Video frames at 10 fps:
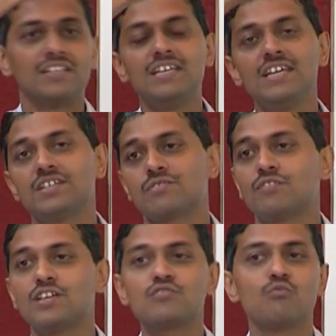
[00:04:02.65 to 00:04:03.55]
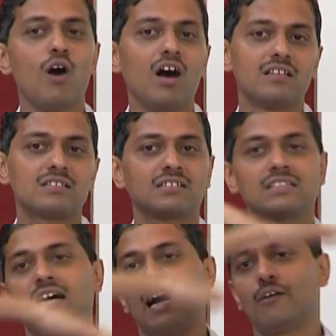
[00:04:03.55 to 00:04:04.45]
Each of these walls
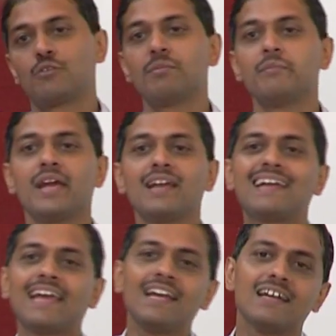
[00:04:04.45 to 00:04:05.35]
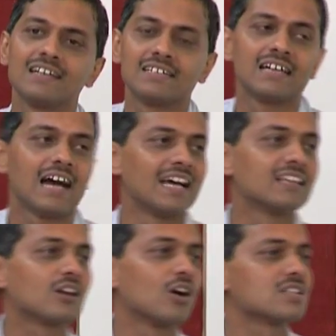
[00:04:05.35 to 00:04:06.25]
have to be maintained
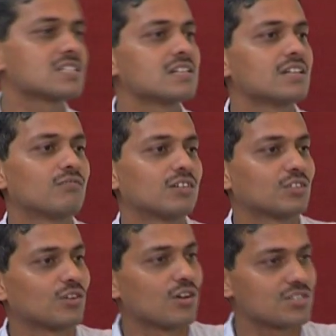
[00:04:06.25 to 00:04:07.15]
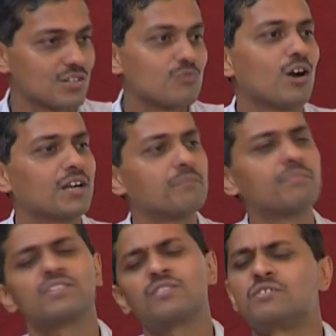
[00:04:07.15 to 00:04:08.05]
either constant heat flux or constant wall
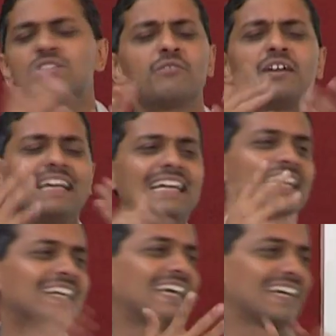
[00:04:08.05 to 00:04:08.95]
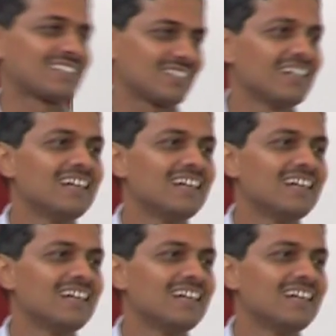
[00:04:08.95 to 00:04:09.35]
temperature whichever it takes.